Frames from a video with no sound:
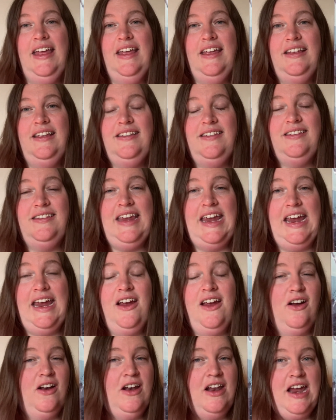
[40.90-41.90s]
see
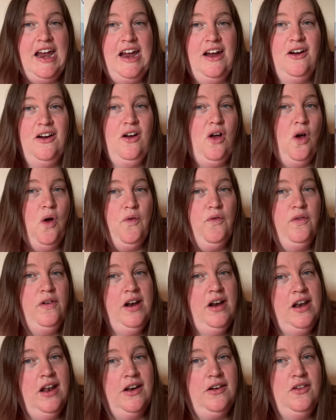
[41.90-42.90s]
and hear over
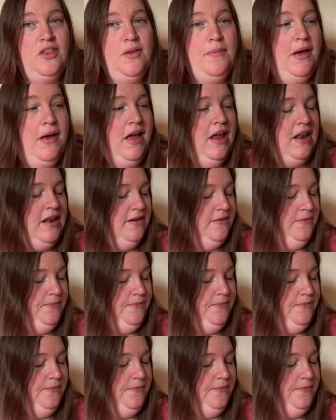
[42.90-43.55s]
and under the pond.